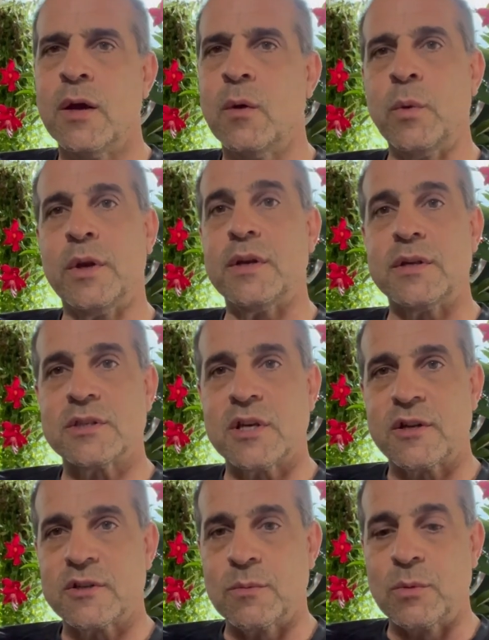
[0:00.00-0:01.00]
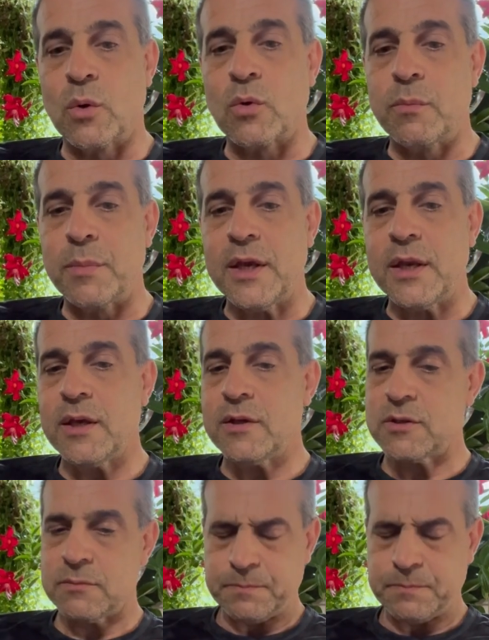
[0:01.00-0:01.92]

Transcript: We need to set up some local meetings.